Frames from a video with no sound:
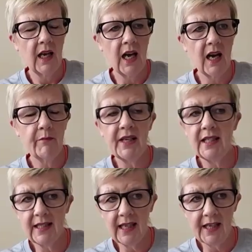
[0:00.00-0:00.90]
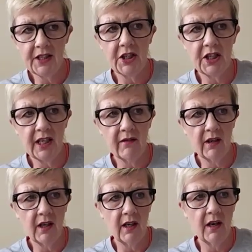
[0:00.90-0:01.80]
I've been to see Ed
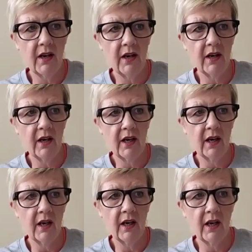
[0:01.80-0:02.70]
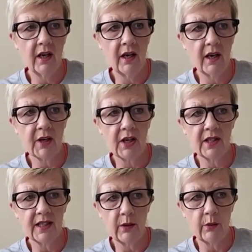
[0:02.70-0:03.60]
Sheeran. I'm going to
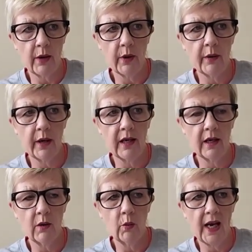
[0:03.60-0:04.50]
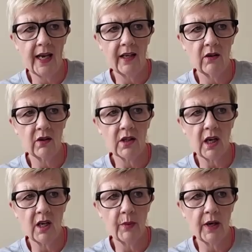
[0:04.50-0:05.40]
see Wet in
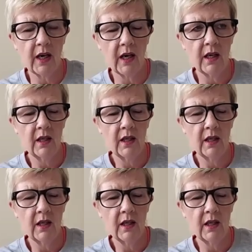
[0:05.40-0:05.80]
October.